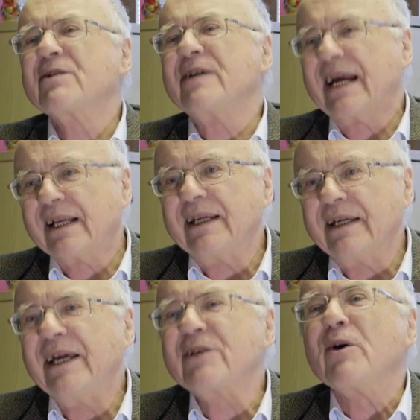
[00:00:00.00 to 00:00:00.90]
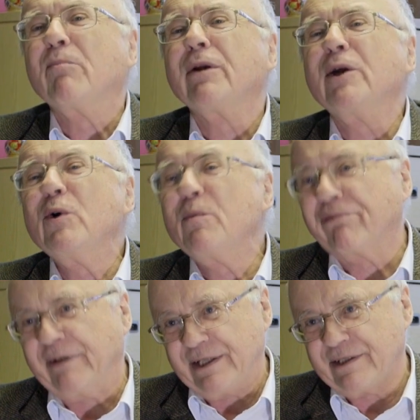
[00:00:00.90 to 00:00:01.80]
exactly. It's a
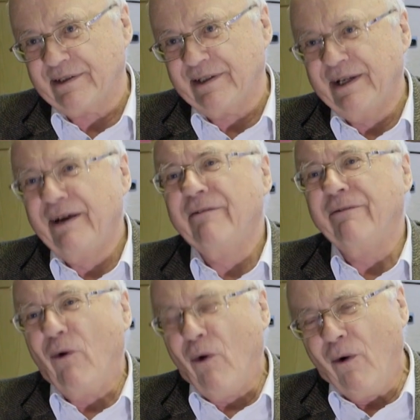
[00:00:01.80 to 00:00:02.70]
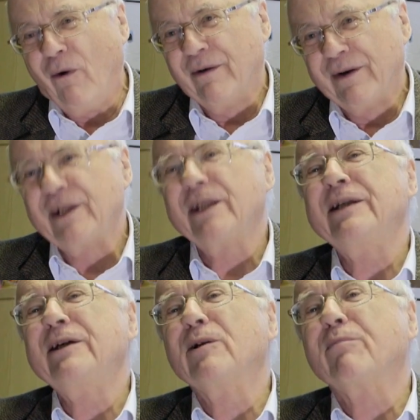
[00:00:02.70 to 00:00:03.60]
blueprint for
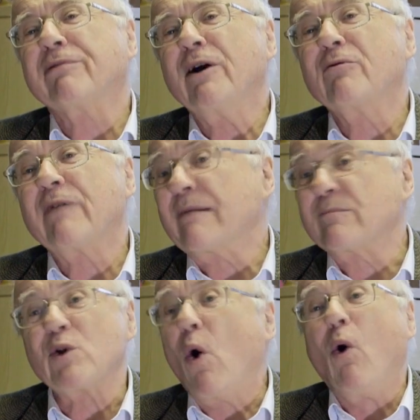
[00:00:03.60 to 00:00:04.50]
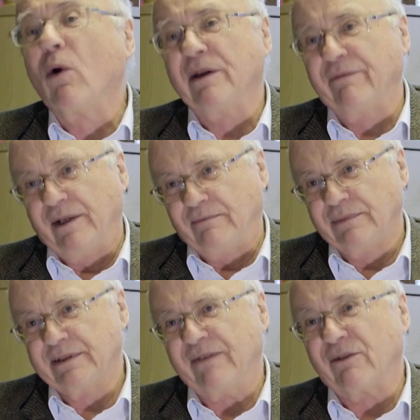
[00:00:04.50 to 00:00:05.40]
legal programs, all of them.
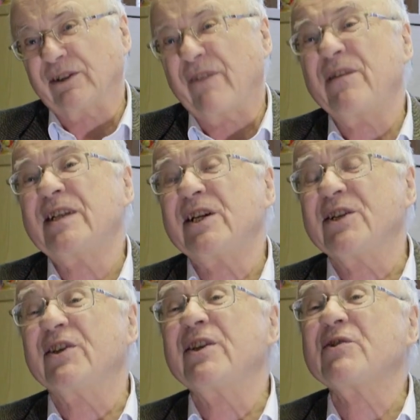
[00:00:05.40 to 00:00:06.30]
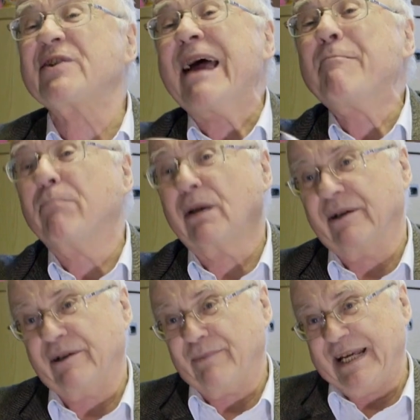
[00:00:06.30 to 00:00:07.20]
They've got to fit into this
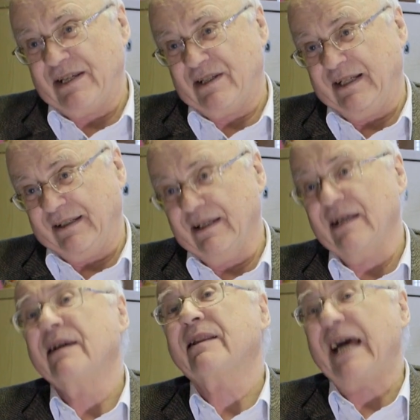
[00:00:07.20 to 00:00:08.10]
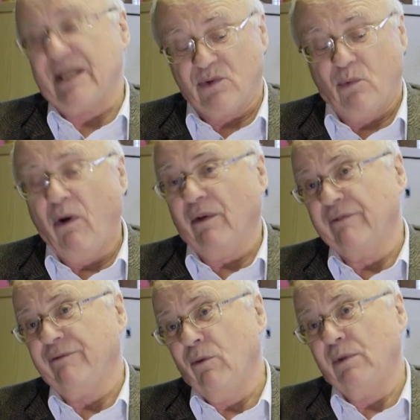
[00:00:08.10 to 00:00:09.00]
template, basically. That's what the
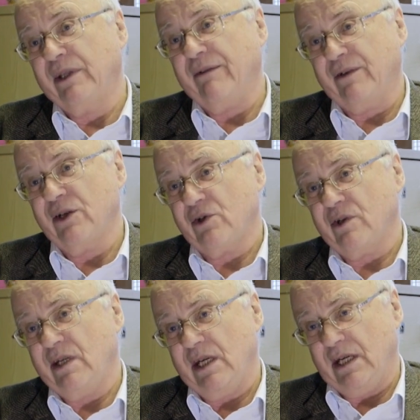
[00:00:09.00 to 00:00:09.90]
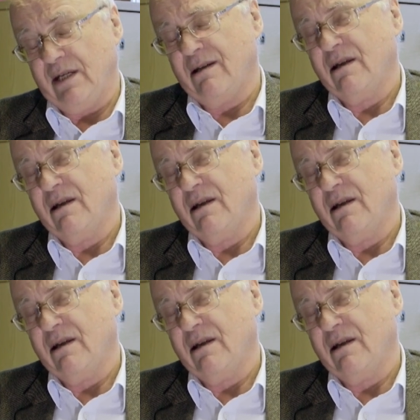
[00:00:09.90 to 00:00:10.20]
formal definition did.